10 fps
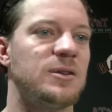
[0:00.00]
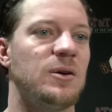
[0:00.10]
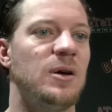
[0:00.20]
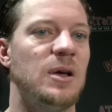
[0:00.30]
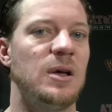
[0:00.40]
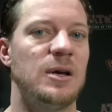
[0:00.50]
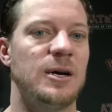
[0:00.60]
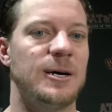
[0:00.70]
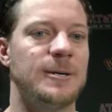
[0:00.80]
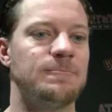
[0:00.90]
So
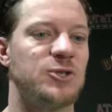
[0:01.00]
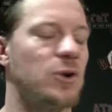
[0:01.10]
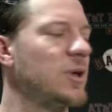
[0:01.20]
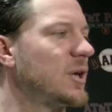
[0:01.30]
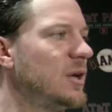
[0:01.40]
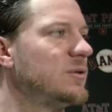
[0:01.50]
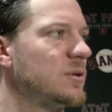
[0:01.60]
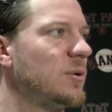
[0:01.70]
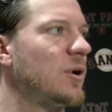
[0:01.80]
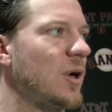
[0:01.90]
um, certainly a key to
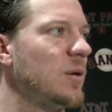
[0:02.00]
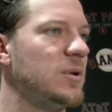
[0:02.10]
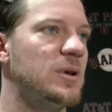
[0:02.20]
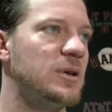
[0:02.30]
the ball game and,